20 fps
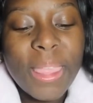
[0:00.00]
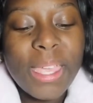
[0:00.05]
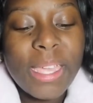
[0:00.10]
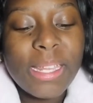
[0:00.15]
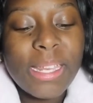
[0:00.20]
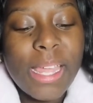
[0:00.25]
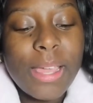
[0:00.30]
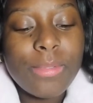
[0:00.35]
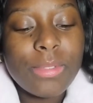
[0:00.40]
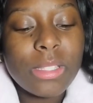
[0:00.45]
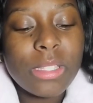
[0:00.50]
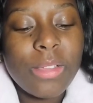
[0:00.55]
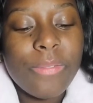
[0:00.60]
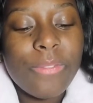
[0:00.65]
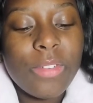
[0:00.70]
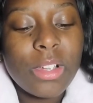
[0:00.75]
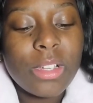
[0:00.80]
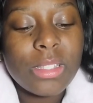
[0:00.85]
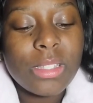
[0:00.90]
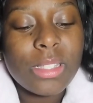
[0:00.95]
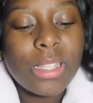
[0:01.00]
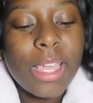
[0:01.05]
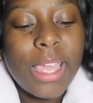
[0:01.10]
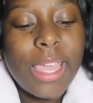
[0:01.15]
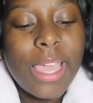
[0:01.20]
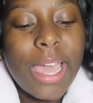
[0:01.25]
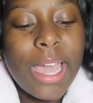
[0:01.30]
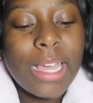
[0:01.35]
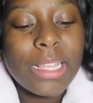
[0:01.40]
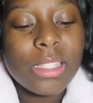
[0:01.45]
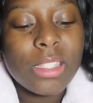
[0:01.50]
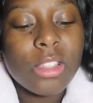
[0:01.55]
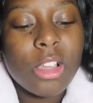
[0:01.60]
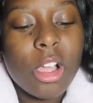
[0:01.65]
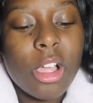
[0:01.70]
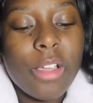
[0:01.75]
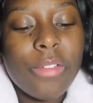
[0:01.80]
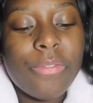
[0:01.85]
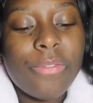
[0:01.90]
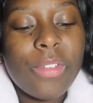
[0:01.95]
and that was the first day I
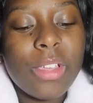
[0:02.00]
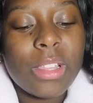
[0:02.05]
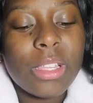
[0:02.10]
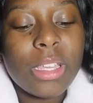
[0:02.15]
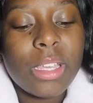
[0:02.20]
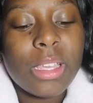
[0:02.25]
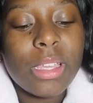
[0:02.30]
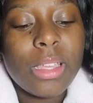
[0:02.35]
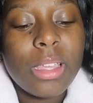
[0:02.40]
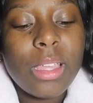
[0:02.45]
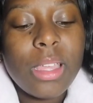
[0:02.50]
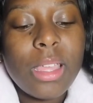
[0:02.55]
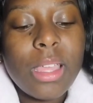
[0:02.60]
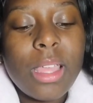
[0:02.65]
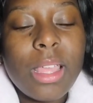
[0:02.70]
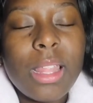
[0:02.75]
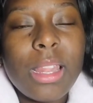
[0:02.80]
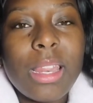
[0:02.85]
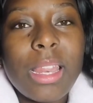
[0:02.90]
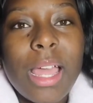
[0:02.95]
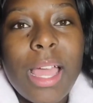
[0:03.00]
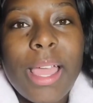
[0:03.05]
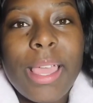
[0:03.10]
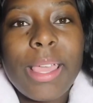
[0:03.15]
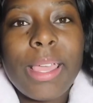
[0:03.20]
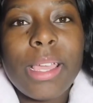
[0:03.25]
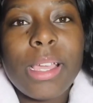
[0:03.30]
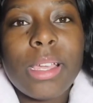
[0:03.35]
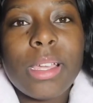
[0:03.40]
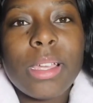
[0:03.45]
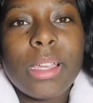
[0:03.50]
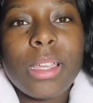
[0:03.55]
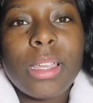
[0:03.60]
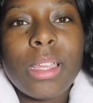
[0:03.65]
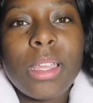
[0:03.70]
started feeling like,